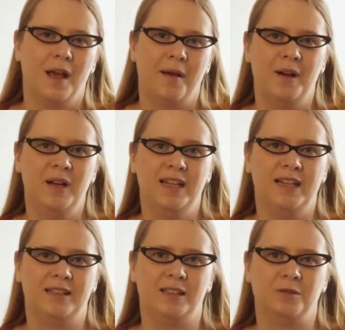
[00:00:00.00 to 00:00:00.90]
Hug An
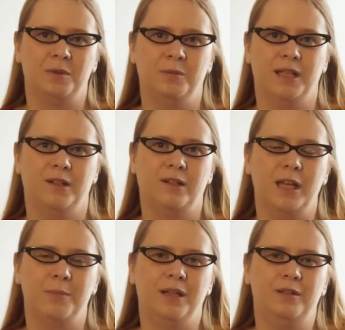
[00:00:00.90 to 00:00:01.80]
Atheist will be a
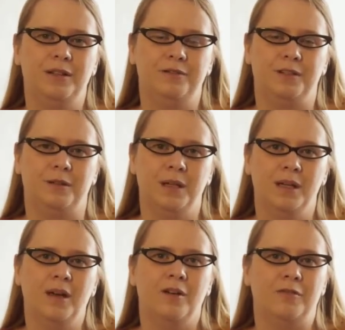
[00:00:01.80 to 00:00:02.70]
documentary film
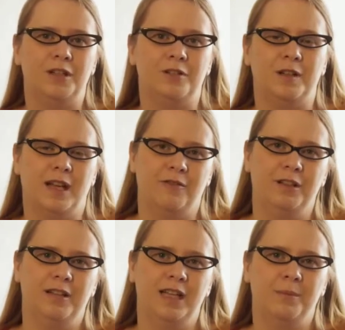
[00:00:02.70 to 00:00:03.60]
featuring
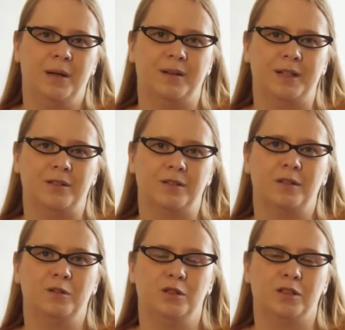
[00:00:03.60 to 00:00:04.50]
everyday Americans
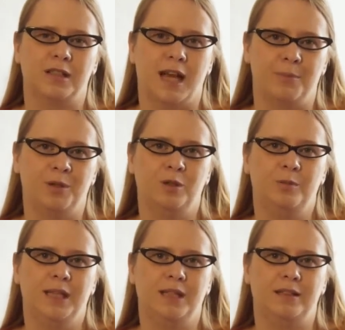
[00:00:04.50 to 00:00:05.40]
who just happen to
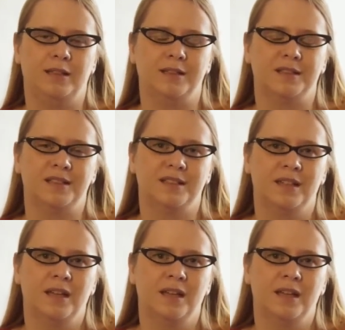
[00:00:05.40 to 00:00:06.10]
be atheists.